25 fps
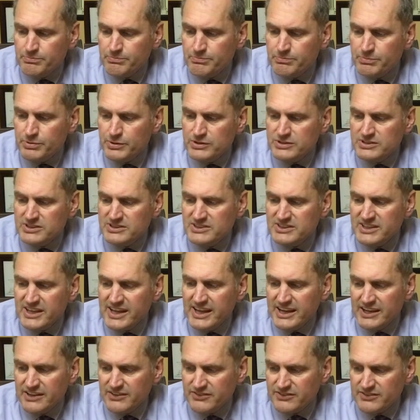person's
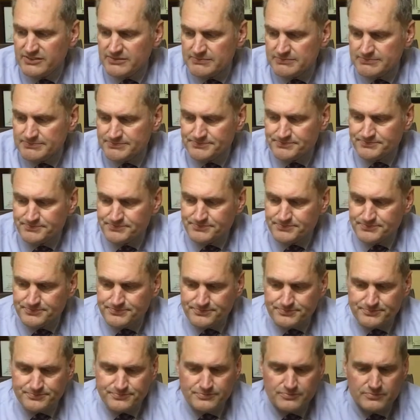case,
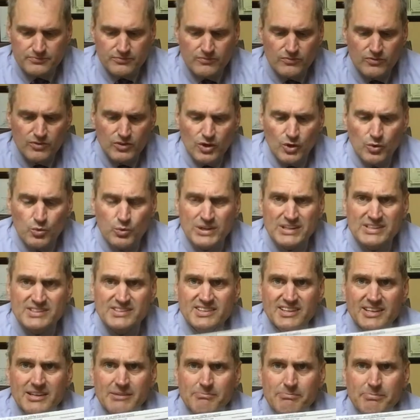we
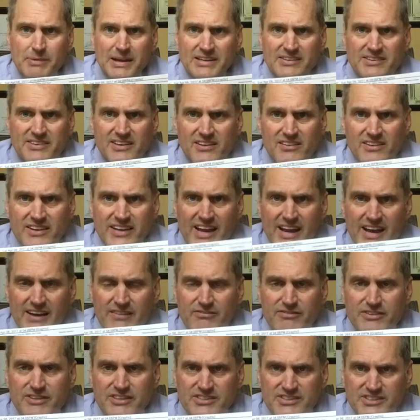see basically
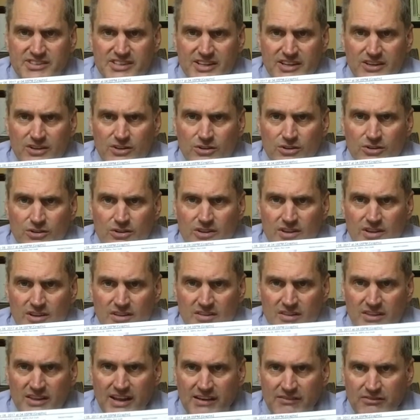every single
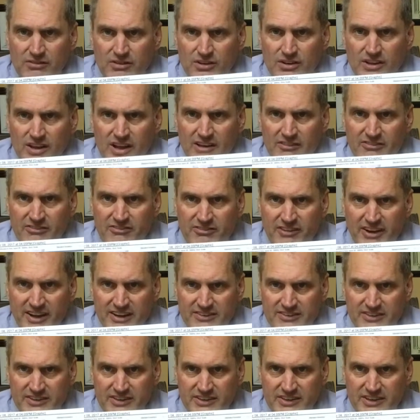level
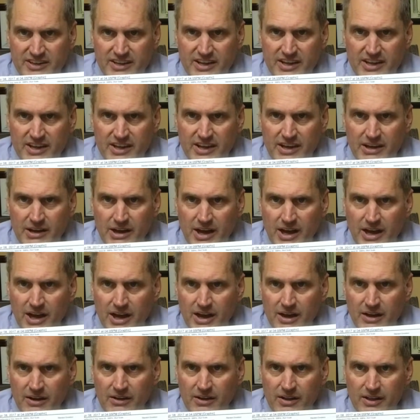affected
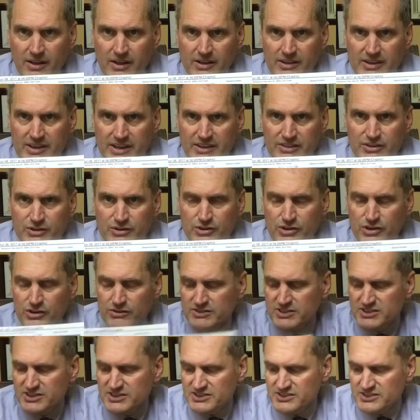in their
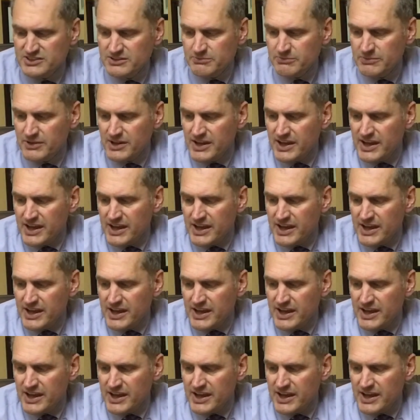nervous system.